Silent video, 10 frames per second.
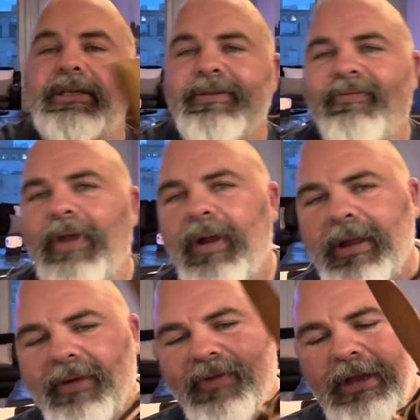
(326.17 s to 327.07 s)
and very
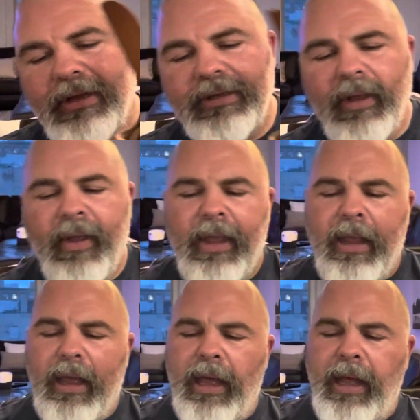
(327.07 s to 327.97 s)
convenient.
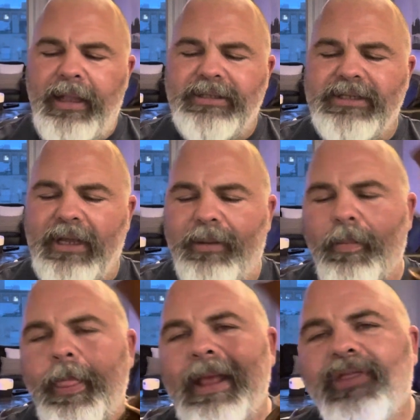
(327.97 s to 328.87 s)
Let's see,
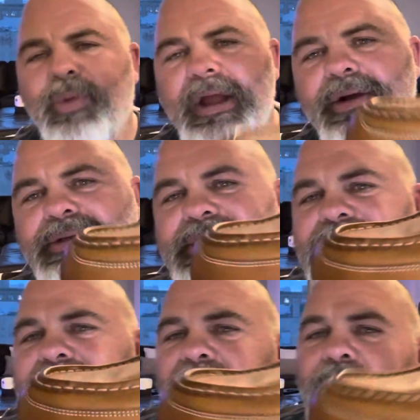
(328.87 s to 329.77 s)

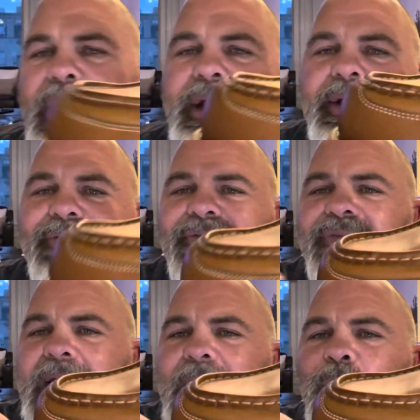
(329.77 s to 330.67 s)
360-degree
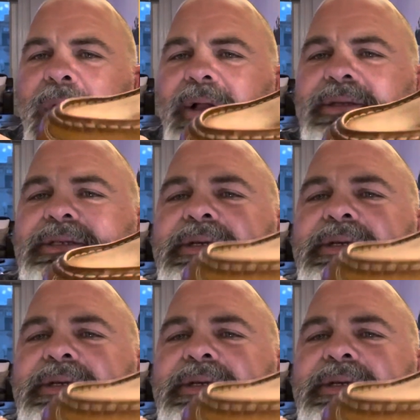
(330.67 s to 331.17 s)
flat welts,